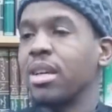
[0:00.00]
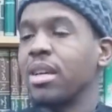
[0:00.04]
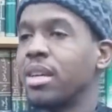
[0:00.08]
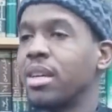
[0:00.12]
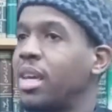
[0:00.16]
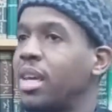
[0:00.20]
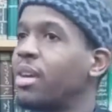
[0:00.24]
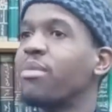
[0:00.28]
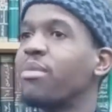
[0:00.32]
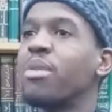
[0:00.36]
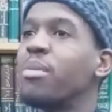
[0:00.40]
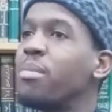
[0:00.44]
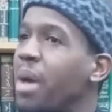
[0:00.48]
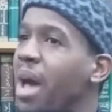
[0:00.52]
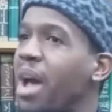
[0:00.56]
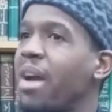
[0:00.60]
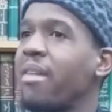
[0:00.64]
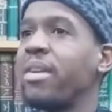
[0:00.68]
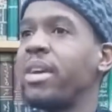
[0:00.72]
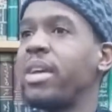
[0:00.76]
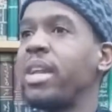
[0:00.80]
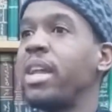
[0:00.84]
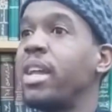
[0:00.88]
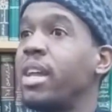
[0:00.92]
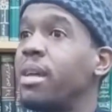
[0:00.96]
Get
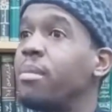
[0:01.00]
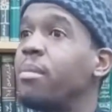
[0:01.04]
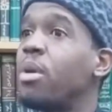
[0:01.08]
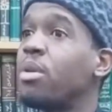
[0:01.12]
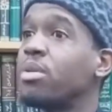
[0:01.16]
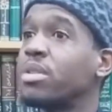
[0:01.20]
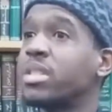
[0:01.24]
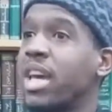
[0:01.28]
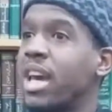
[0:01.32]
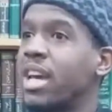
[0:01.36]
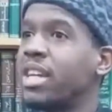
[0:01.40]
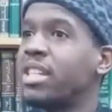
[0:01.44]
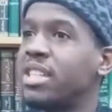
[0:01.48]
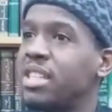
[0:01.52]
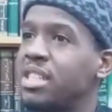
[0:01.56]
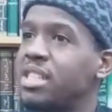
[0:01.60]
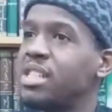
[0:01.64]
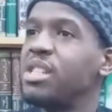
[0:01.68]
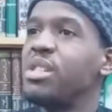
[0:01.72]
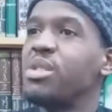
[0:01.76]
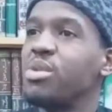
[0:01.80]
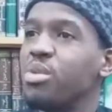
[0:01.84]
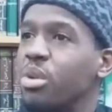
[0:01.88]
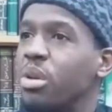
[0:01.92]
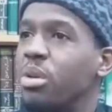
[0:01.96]
remarried. And in most cases,
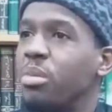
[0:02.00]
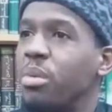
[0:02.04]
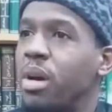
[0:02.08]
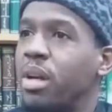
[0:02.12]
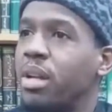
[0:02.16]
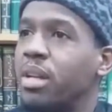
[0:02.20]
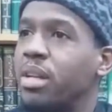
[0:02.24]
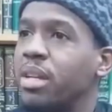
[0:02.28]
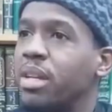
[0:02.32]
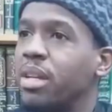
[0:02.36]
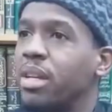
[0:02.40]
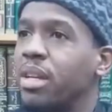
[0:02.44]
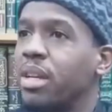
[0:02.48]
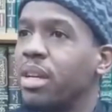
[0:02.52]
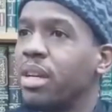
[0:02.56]
she's going to what?